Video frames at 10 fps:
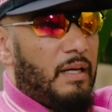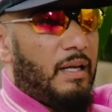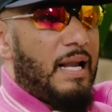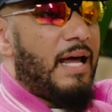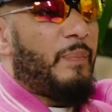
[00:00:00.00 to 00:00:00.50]
a
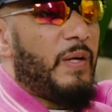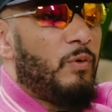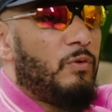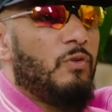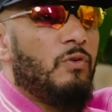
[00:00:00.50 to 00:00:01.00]
lot of
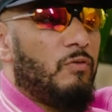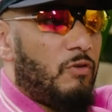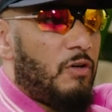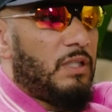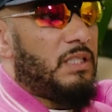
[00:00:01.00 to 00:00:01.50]
people do the
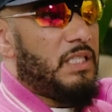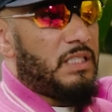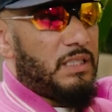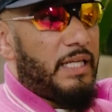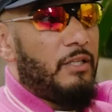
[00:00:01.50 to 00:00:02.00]
wrong
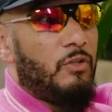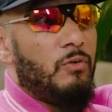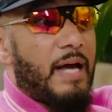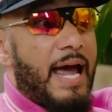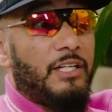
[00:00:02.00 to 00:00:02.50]
decisions and
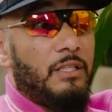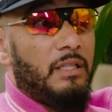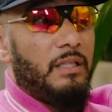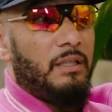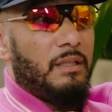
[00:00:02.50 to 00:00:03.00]
do actually